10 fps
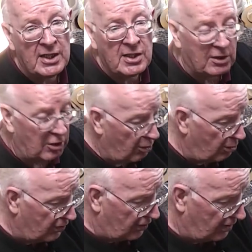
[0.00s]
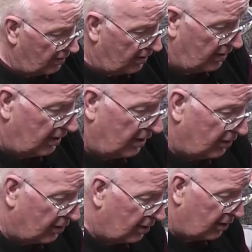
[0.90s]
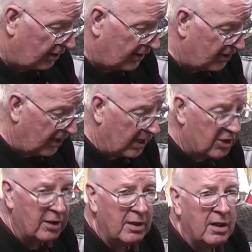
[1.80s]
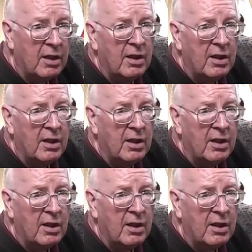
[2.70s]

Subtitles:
easy to use. Just cut a section